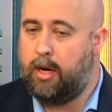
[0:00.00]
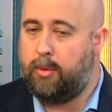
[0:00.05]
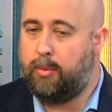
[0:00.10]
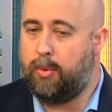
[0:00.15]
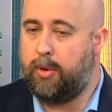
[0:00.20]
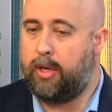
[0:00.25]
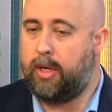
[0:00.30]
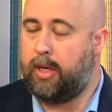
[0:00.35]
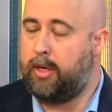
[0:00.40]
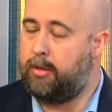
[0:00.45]

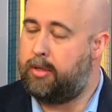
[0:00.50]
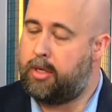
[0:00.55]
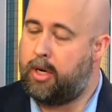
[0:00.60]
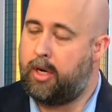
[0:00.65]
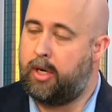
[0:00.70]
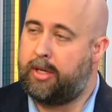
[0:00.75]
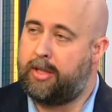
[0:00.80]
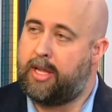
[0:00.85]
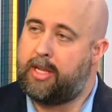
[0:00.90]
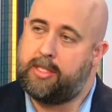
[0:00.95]
We're going to
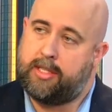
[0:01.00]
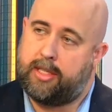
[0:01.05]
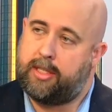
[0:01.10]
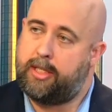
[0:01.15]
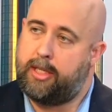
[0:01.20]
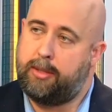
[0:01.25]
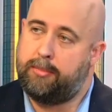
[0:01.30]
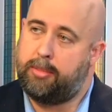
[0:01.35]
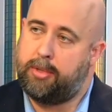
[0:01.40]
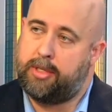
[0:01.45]
target that
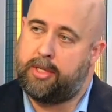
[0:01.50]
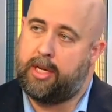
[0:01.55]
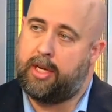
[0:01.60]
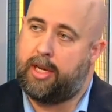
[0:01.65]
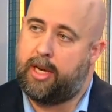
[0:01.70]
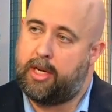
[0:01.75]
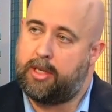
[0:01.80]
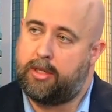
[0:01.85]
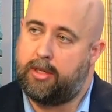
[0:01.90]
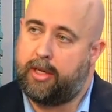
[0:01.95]
16%
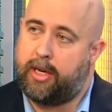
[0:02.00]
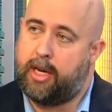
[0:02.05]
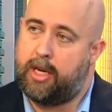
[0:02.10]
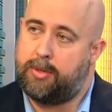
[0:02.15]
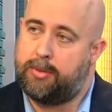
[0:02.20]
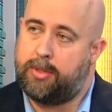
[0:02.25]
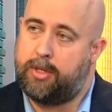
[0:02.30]
cash on cash